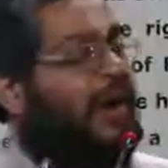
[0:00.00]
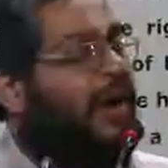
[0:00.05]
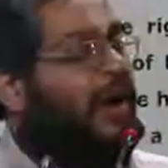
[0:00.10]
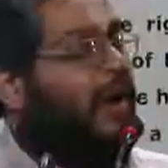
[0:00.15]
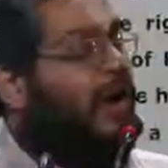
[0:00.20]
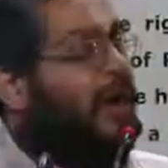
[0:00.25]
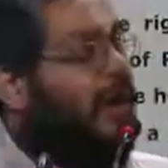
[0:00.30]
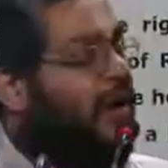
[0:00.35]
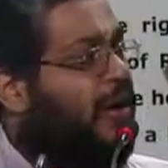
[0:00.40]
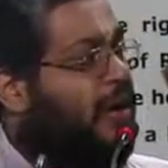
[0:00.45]

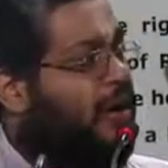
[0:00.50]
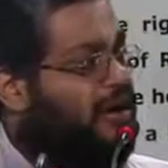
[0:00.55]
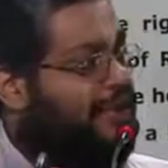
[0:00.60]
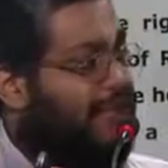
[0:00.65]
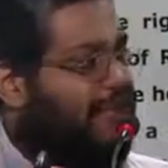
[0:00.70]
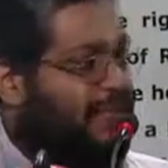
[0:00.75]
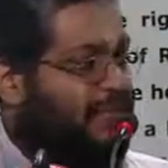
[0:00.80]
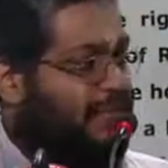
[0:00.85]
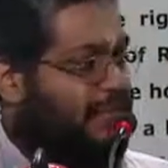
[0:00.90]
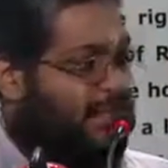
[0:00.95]
All
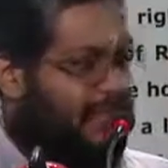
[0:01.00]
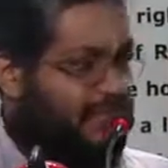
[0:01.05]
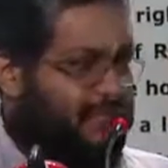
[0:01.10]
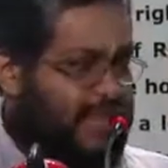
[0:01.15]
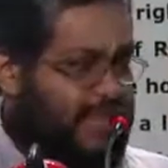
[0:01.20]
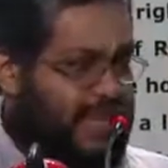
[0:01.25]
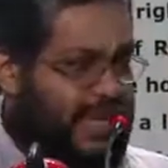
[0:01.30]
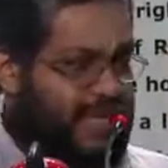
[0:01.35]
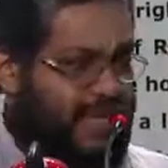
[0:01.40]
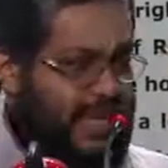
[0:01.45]
sums
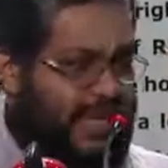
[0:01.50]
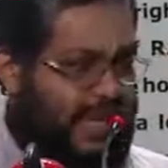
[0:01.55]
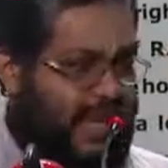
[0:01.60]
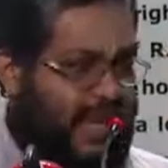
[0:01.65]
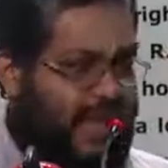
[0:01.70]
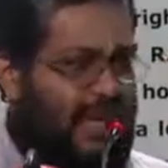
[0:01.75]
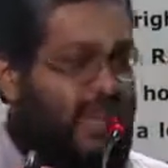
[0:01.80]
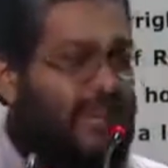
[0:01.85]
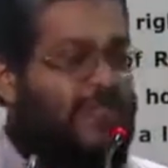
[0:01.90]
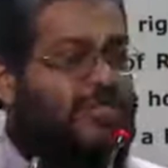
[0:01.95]
which I have done in the
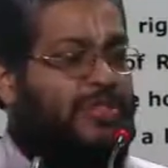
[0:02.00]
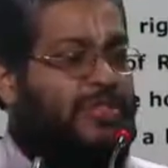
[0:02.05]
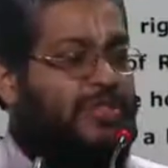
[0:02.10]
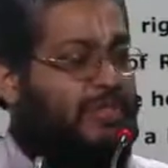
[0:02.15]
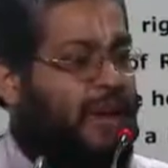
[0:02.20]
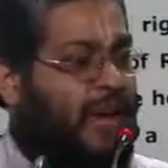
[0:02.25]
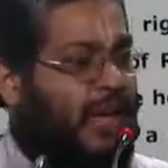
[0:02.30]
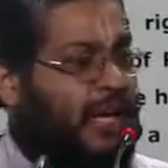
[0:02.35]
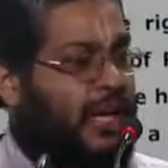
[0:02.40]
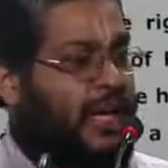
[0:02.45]

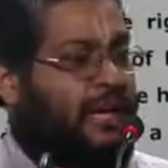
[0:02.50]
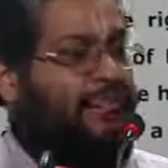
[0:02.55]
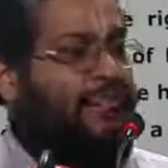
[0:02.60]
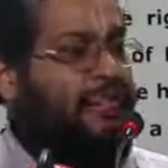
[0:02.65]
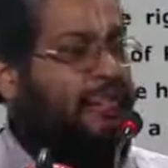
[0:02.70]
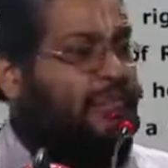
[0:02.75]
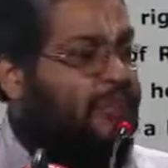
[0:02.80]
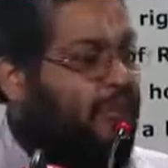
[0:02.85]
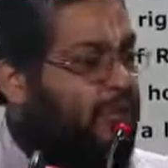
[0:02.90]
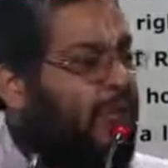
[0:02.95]
classroom,
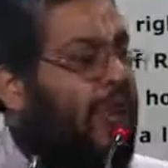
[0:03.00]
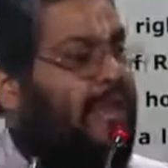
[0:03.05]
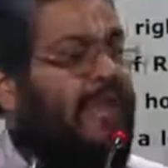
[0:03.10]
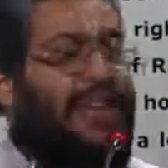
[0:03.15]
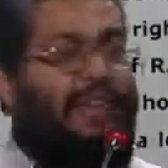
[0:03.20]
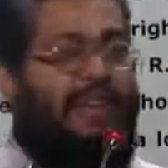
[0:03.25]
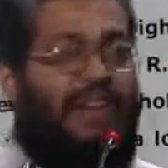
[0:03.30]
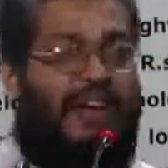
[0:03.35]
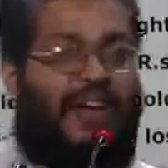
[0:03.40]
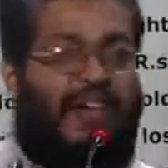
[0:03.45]
IFM fully
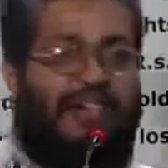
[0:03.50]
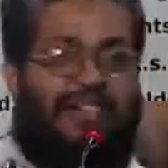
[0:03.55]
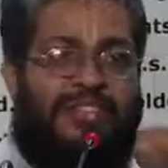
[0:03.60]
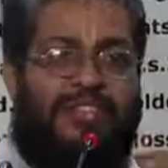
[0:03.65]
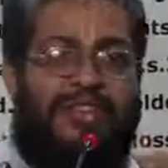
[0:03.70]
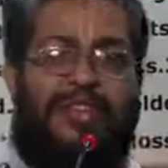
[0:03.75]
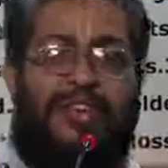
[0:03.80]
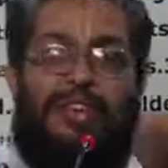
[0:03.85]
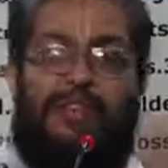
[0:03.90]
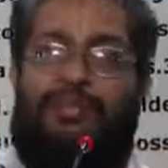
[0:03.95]
revised,